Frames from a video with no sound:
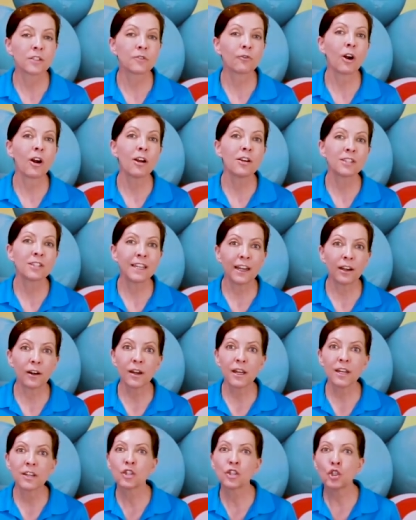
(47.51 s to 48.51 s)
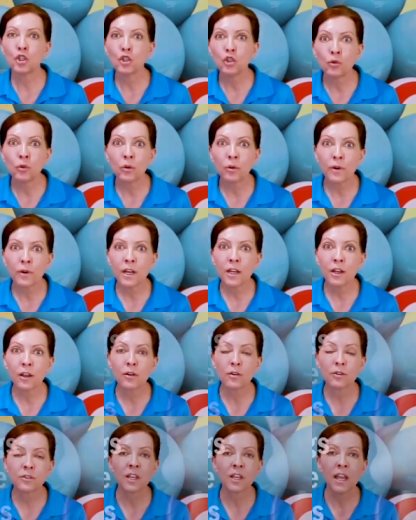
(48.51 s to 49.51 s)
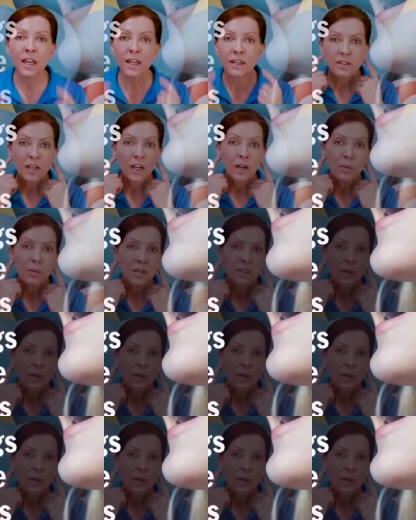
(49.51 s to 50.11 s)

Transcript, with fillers: As far as earrings and jewelry goes, it's got to